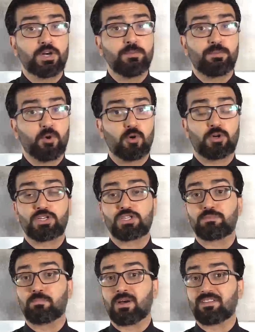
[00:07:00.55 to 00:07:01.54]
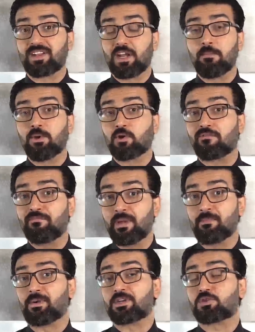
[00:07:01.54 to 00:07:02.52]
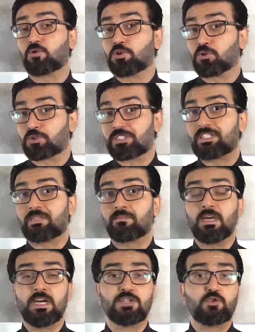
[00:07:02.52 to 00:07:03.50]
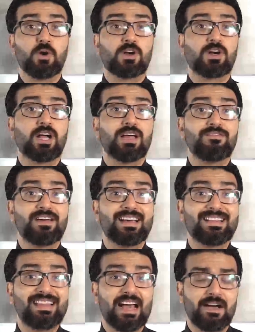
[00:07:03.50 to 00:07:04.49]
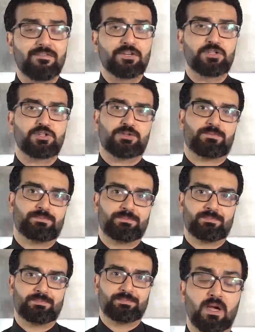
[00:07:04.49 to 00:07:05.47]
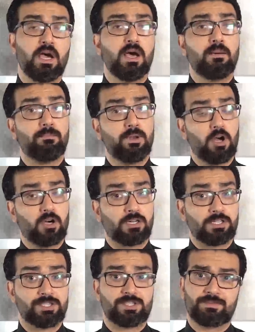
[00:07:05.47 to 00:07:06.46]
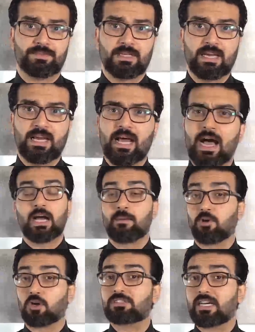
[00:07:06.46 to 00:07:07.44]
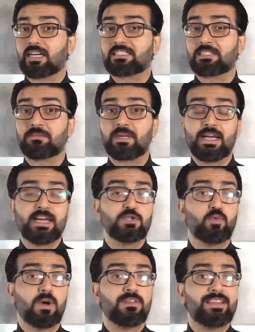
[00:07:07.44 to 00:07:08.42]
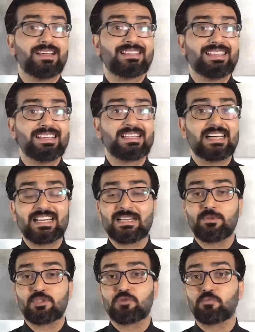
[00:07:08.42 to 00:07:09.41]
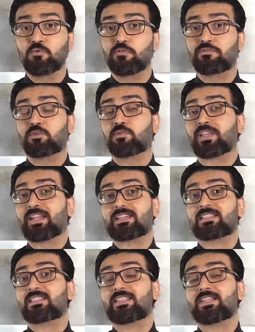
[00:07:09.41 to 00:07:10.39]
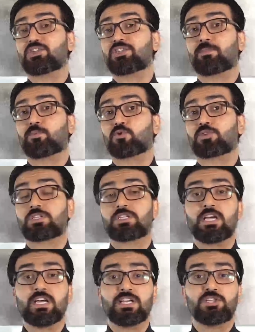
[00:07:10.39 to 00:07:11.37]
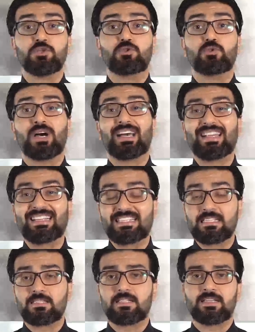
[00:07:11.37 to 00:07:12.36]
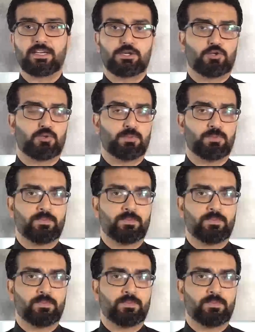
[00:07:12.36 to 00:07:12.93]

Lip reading: in progress by the number of members on your team to arrive at the average. Blockers. A blocked item is one that is unable to move to the next stage in the process due to an existing issue.